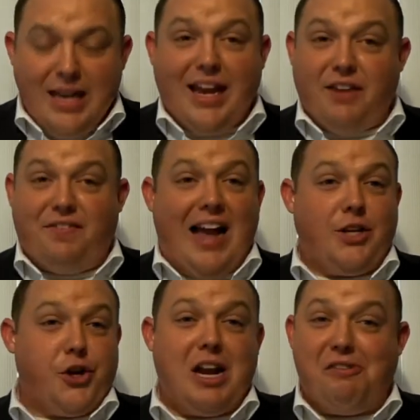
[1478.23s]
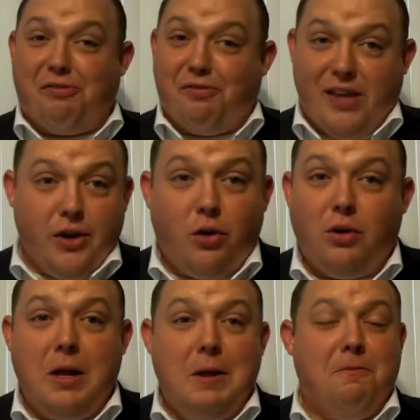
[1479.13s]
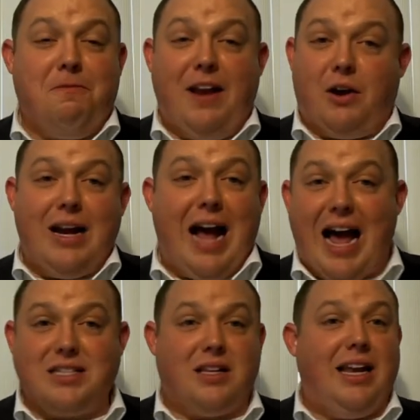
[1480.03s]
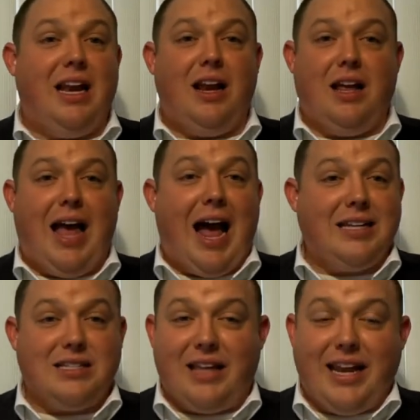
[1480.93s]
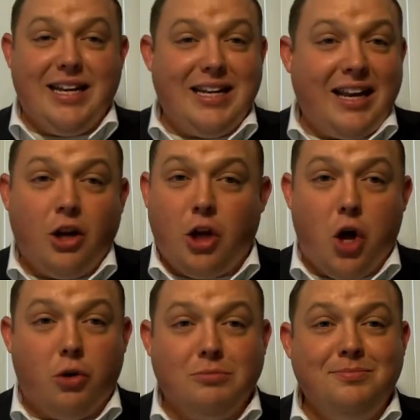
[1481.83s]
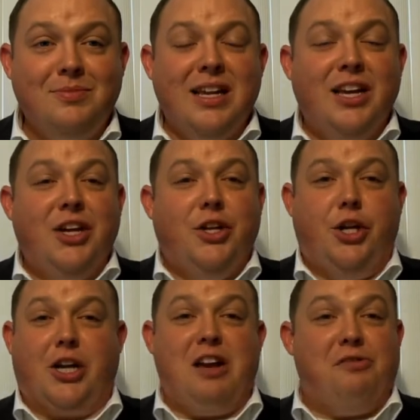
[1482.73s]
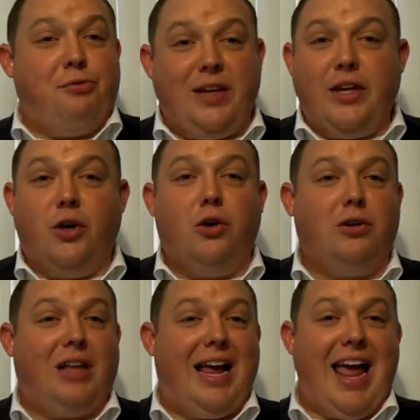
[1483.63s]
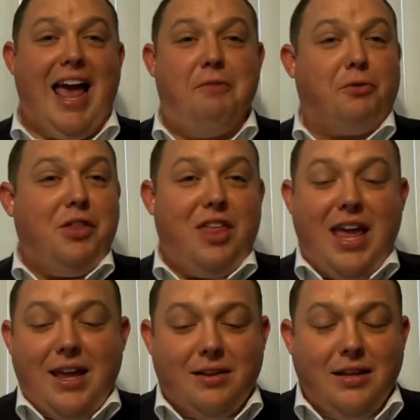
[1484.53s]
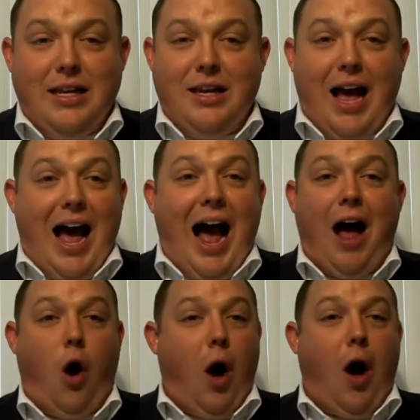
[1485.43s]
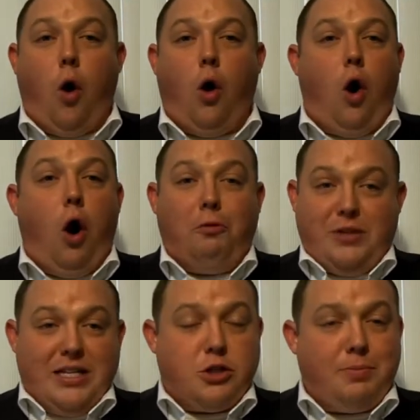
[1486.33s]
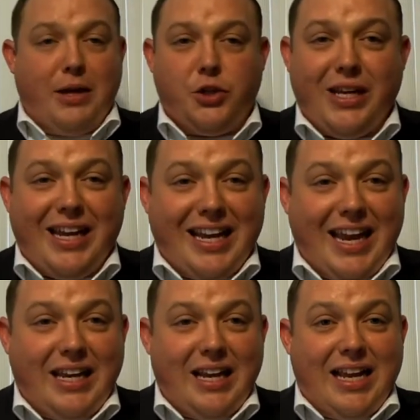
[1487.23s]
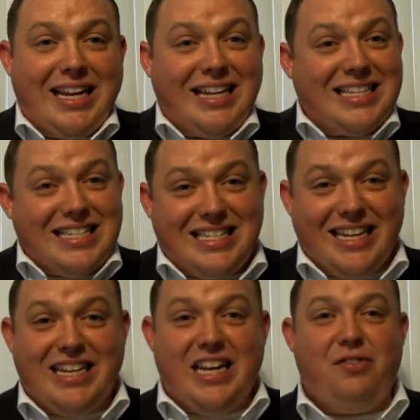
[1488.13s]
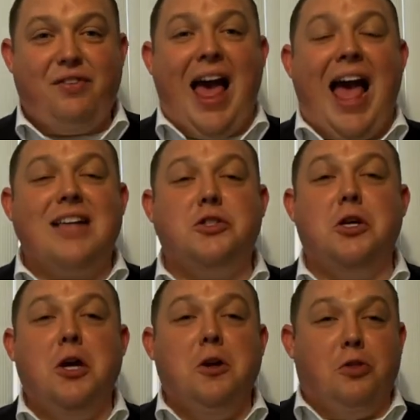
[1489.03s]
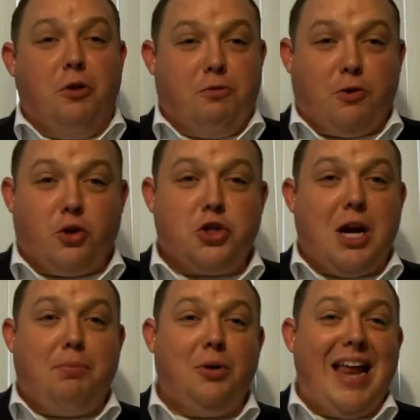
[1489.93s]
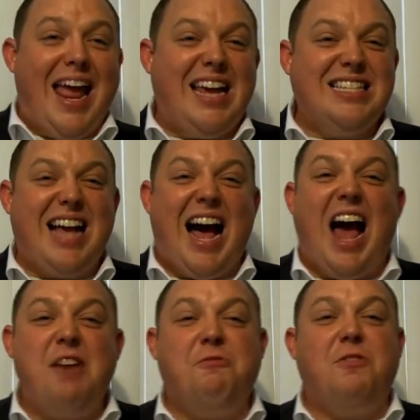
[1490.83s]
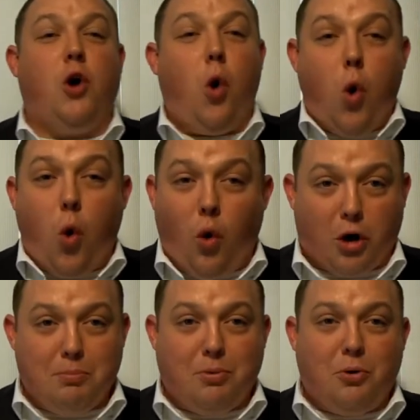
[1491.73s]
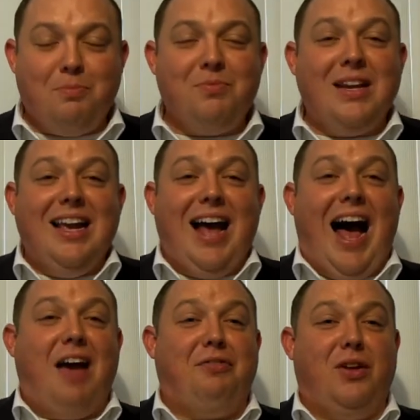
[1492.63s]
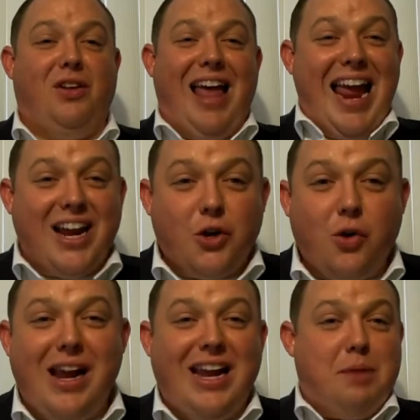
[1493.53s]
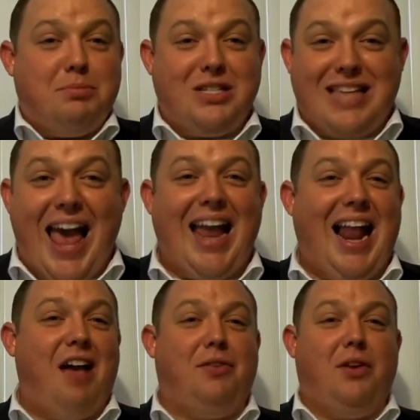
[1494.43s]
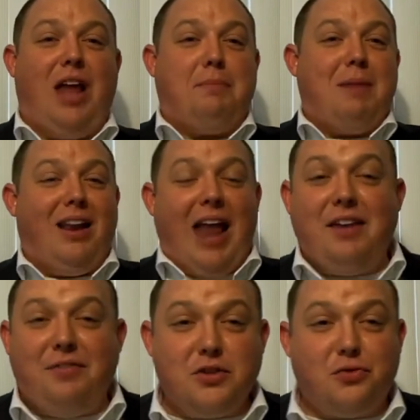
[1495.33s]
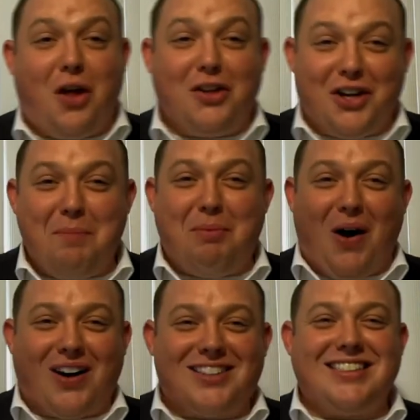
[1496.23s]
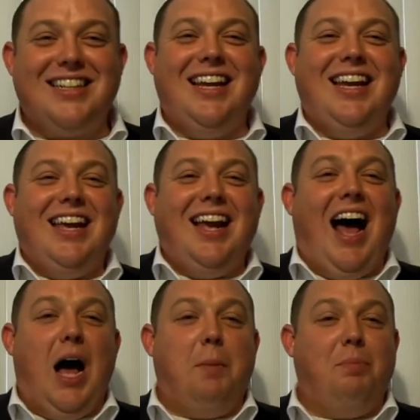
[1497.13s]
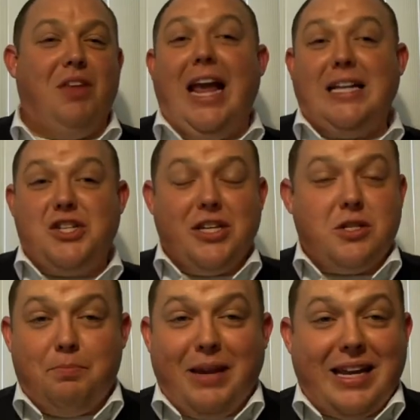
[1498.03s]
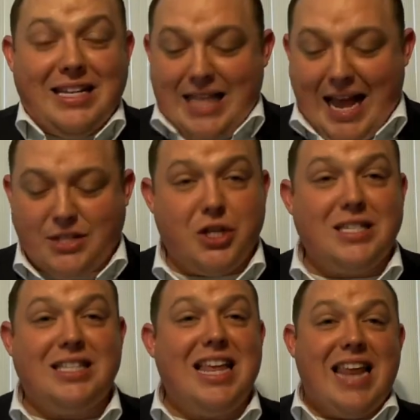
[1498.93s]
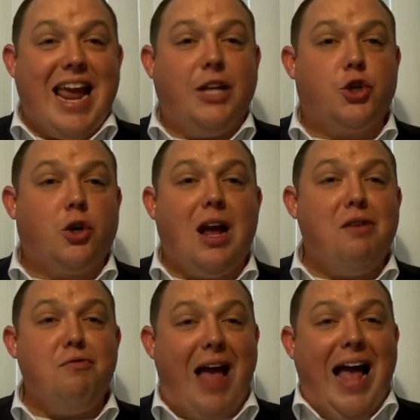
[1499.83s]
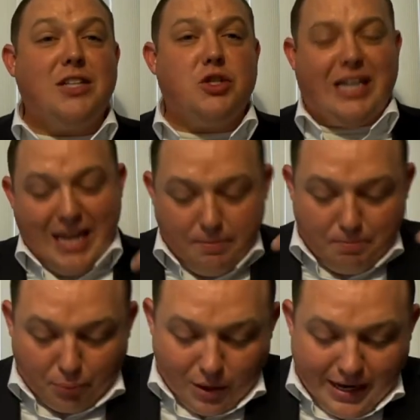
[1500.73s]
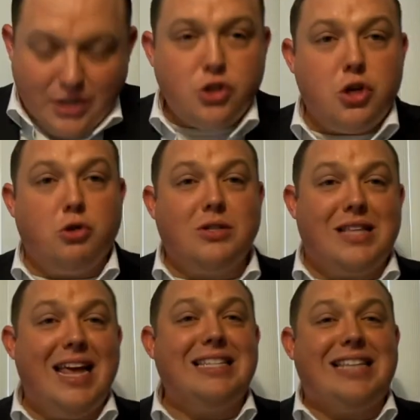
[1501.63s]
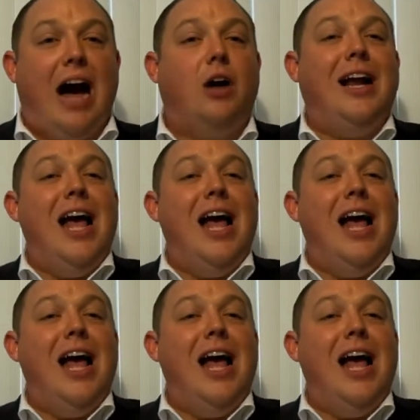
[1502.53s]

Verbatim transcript: In fact, you're going to feel very isolated, isolated and alone. You're going to feel like everything, uh, I, often, especially in a, an extended fast, the first couple days, I feel horrible. I feel angry and upset. I feel like my life is falling apart. Um, it's just because that's just the nature of fasting. It brings those things out,